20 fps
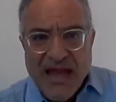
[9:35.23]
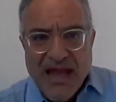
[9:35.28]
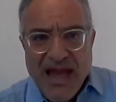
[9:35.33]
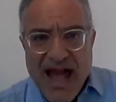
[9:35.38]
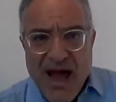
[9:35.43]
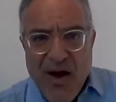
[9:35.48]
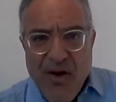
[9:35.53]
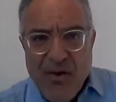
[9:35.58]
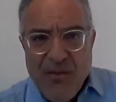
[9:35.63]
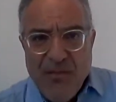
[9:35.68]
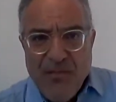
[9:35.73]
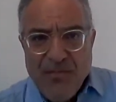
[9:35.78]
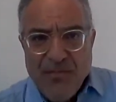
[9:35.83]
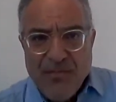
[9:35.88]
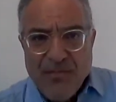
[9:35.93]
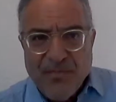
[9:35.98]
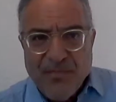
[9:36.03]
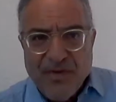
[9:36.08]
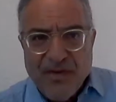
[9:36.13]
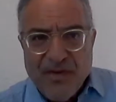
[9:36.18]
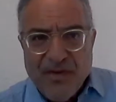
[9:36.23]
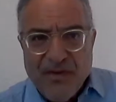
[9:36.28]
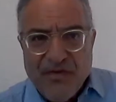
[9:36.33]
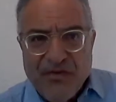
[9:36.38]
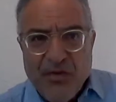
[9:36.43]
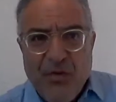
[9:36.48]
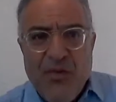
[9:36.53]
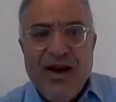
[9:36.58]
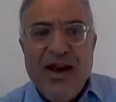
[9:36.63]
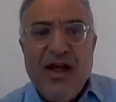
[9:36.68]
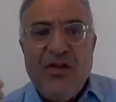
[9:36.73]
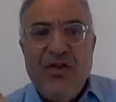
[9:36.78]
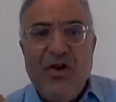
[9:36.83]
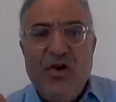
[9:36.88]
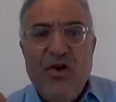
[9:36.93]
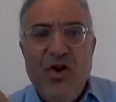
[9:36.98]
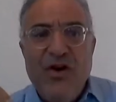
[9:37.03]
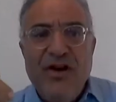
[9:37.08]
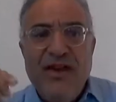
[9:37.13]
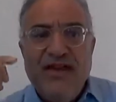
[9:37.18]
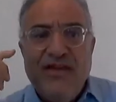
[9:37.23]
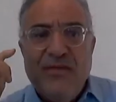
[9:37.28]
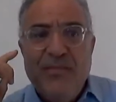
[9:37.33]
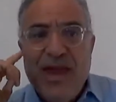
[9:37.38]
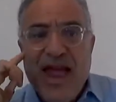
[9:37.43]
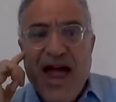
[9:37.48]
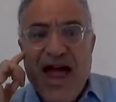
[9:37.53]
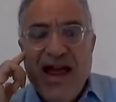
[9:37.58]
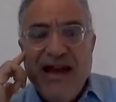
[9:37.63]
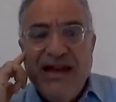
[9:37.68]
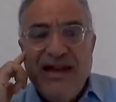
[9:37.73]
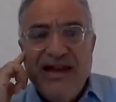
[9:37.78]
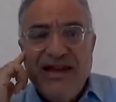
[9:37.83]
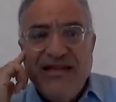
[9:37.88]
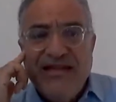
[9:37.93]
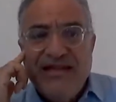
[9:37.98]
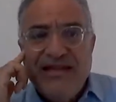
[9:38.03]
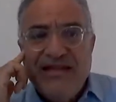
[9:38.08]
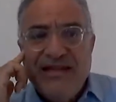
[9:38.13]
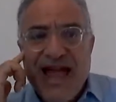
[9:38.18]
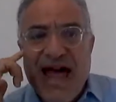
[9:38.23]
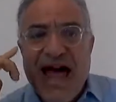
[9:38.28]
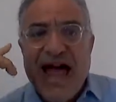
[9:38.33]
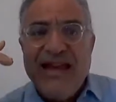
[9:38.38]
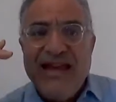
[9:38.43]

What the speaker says: Now, so what are the things behind it?